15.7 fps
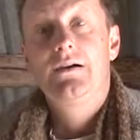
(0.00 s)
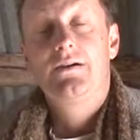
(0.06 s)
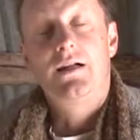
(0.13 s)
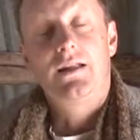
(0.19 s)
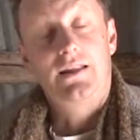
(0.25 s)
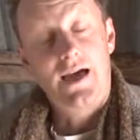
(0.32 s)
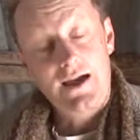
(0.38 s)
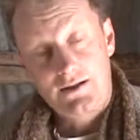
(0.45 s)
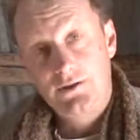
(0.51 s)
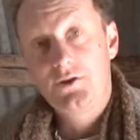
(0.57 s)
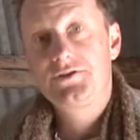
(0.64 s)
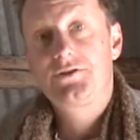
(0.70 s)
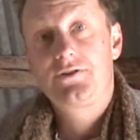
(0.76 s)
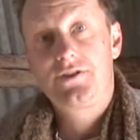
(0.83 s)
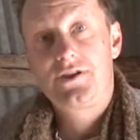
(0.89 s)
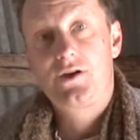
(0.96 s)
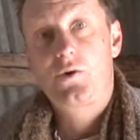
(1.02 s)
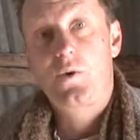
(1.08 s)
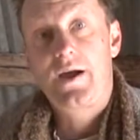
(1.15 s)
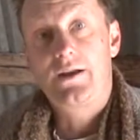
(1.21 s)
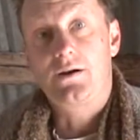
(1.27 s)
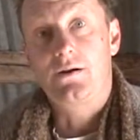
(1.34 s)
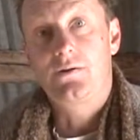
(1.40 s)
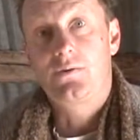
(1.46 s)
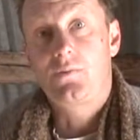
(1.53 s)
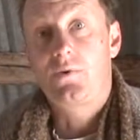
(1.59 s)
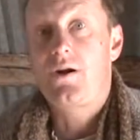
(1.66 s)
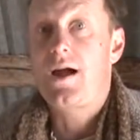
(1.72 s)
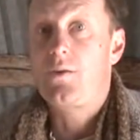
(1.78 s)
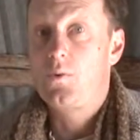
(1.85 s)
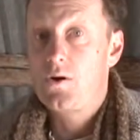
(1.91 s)
a lot closer to the equator, where
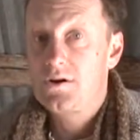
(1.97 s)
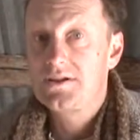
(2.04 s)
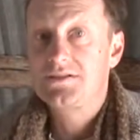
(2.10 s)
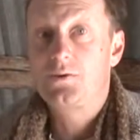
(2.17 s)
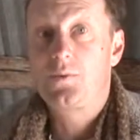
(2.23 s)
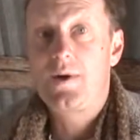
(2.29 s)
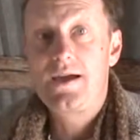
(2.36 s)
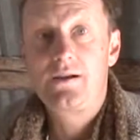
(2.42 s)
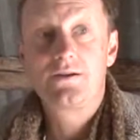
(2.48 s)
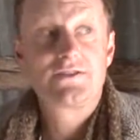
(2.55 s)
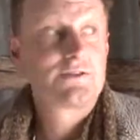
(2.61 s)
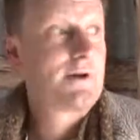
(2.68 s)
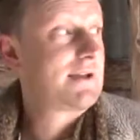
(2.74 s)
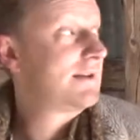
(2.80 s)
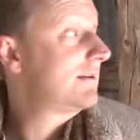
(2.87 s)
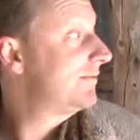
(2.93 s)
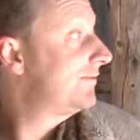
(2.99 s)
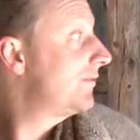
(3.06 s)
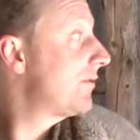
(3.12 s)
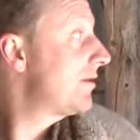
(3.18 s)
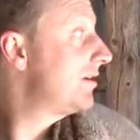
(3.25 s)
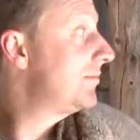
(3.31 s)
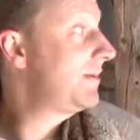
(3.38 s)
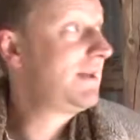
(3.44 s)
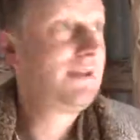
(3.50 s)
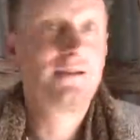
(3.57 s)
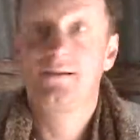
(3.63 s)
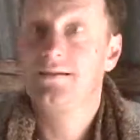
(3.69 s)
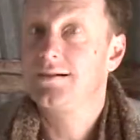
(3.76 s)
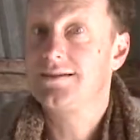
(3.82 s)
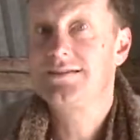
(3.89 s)
I work as a waiter so I can afford to be
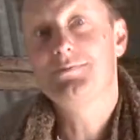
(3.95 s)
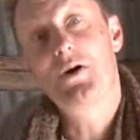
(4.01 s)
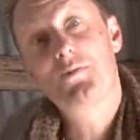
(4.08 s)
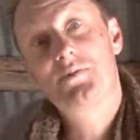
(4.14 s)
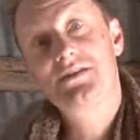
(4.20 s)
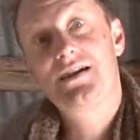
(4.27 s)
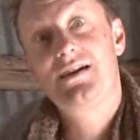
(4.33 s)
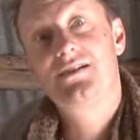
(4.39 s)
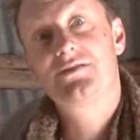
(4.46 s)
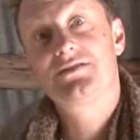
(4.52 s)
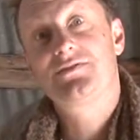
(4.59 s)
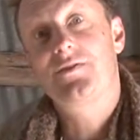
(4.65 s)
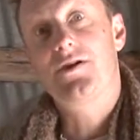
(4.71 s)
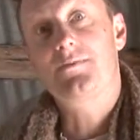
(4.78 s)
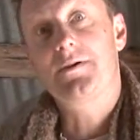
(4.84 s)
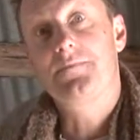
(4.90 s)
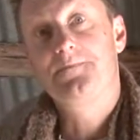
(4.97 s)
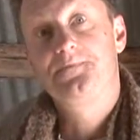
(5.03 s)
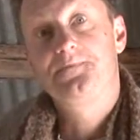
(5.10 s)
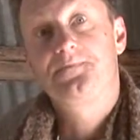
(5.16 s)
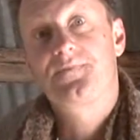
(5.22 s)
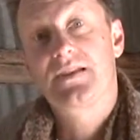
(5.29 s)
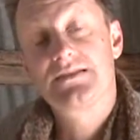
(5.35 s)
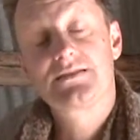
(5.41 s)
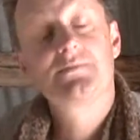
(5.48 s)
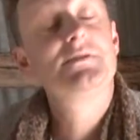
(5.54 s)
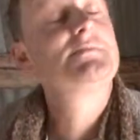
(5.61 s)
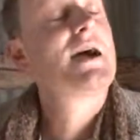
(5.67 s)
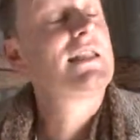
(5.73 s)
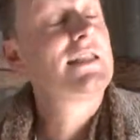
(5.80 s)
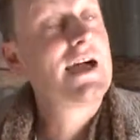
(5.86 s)
a small potatoes farmer. It's going to be
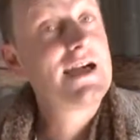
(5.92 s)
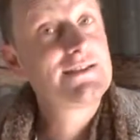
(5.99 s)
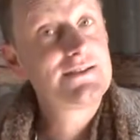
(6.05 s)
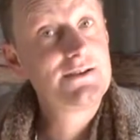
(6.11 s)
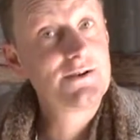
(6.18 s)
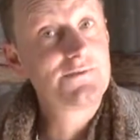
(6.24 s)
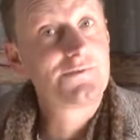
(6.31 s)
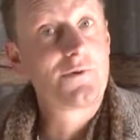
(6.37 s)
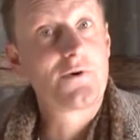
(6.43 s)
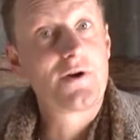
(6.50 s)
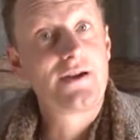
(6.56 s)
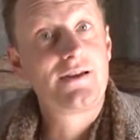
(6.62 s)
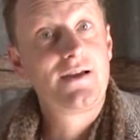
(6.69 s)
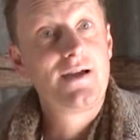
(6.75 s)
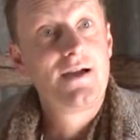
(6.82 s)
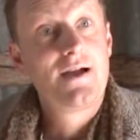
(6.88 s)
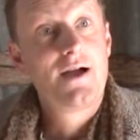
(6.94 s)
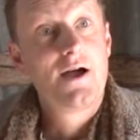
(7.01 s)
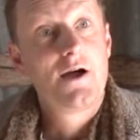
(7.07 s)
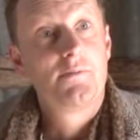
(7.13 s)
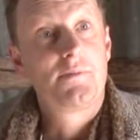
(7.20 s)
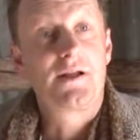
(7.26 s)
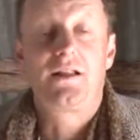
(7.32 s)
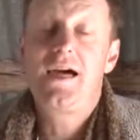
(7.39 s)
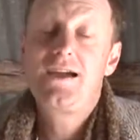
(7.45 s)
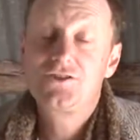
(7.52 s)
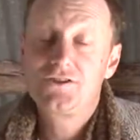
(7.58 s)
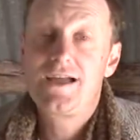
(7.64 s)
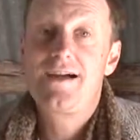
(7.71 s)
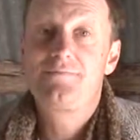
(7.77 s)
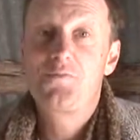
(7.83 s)
my last year for it, but I'll
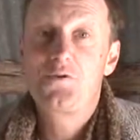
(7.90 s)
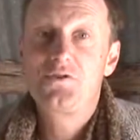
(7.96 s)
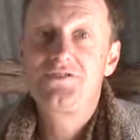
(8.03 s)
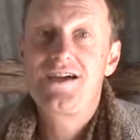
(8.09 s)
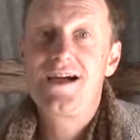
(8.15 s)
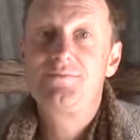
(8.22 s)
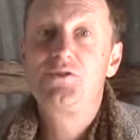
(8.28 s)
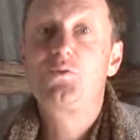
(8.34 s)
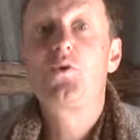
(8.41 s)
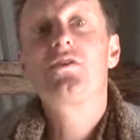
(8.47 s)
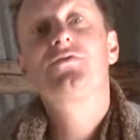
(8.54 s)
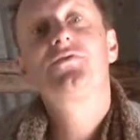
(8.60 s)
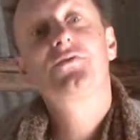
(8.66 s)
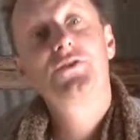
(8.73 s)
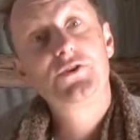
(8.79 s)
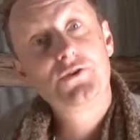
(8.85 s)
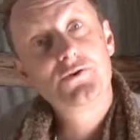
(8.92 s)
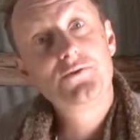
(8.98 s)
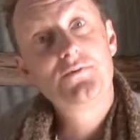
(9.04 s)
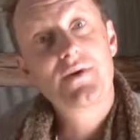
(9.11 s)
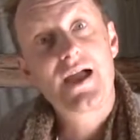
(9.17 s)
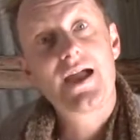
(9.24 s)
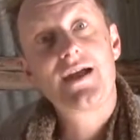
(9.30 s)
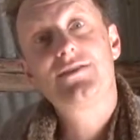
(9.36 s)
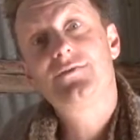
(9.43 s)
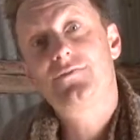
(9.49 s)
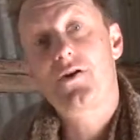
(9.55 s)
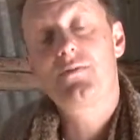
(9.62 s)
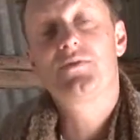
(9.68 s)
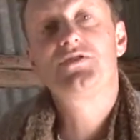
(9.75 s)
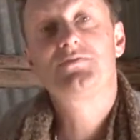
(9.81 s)
actually have more time to work for you and the
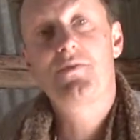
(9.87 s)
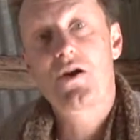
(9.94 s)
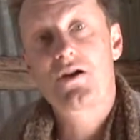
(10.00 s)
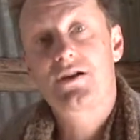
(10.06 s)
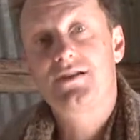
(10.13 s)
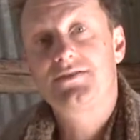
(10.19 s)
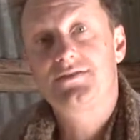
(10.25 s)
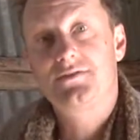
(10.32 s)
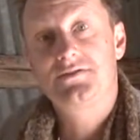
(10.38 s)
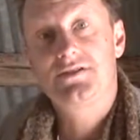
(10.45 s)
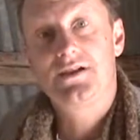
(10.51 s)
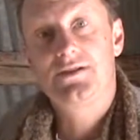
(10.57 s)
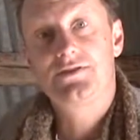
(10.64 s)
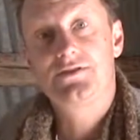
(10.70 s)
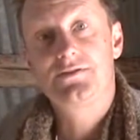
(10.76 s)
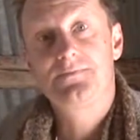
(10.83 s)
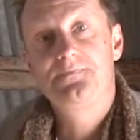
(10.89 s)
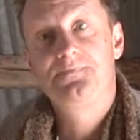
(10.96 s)
Farmers Market Association.